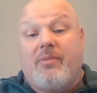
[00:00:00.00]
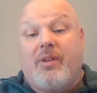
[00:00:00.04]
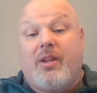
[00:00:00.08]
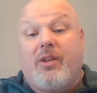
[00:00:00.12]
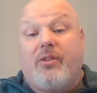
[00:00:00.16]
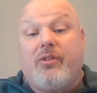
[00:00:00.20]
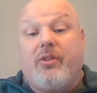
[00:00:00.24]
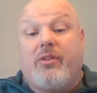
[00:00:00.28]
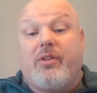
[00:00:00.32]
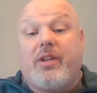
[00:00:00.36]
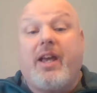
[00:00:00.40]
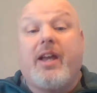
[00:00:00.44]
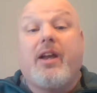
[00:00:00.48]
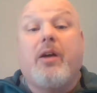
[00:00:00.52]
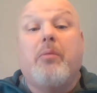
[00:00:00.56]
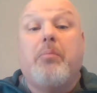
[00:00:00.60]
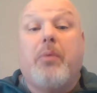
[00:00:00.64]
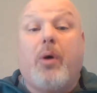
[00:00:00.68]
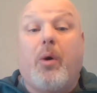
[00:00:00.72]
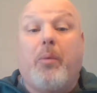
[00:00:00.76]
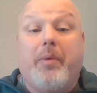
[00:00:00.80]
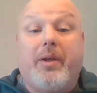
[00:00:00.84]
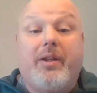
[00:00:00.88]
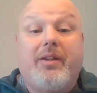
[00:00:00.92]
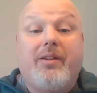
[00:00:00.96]
So take a
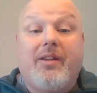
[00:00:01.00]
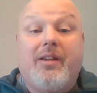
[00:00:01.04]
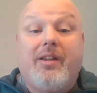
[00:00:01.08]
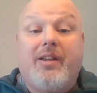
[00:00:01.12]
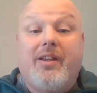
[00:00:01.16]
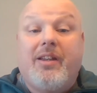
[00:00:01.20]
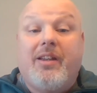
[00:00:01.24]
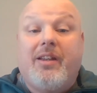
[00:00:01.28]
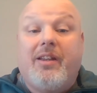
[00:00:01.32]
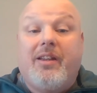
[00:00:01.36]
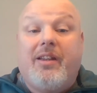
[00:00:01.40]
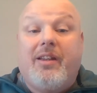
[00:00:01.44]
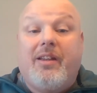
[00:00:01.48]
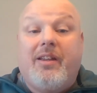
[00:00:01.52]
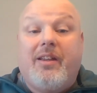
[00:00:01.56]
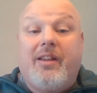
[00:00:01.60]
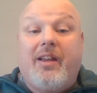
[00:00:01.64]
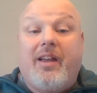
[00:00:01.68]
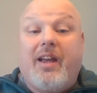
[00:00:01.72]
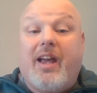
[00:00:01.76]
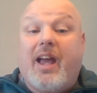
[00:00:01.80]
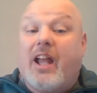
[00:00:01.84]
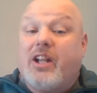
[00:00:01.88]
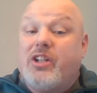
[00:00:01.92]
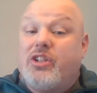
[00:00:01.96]
moment
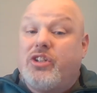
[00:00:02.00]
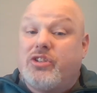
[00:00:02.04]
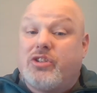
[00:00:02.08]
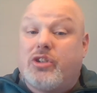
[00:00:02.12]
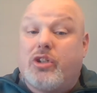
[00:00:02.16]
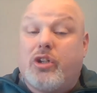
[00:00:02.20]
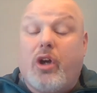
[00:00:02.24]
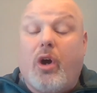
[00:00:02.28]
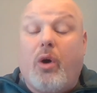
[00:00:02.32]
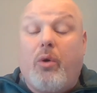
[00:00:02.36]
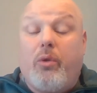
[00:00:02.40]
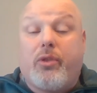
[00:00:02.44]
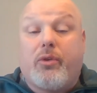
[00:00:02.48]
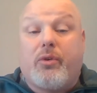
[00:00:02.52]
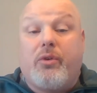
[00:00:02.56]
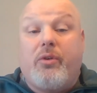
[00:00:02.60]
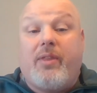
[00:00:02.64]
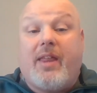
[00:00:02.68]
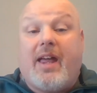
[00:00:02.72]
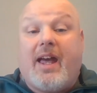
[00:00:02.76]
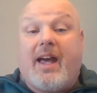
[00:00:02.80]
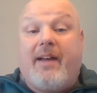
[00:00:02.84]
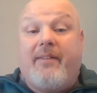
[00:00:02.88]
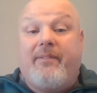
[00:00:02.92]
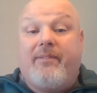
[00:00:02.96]
and just go through
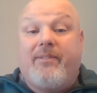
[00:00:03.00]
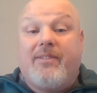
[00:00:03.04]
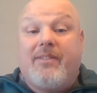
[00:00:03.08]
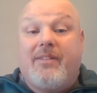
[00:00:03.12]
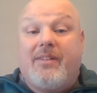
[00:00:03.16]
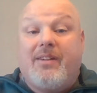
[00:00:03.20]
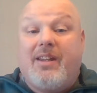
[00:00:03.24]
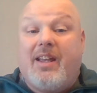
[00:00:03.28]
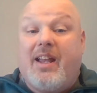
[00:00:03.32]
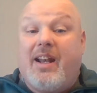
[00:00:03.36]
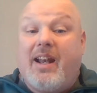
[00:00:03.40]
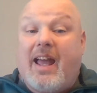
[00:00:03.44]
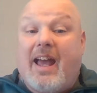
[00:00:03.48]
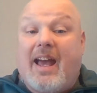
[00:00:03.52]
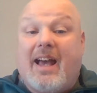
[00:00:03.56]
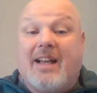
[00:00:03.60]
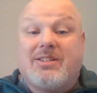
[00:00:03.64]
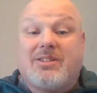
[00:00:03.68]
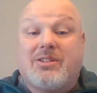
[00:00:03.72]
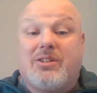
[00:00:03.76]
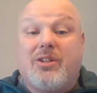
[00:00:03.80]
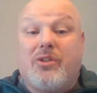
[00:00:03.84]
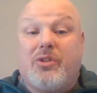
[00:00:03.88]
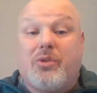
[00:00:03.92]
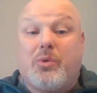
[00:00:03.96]
that and
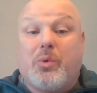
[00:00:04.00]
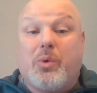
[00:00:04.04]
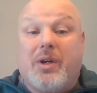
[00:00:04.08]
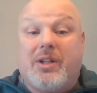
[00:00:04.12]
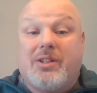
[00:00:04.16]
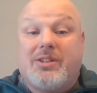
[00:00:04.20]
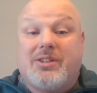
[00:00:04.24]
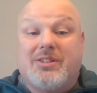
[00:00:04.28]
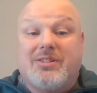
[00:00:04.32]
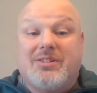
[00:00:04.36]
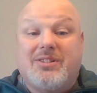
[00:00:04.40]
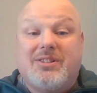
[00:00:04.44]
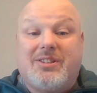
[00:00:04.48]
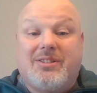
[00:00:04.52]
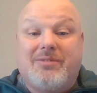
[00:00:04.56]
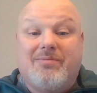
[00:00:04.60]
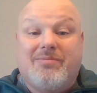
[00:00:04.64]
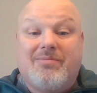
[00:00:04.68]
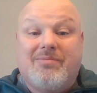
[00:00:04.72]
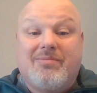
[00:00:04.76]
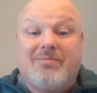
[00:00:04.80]
ask those questions.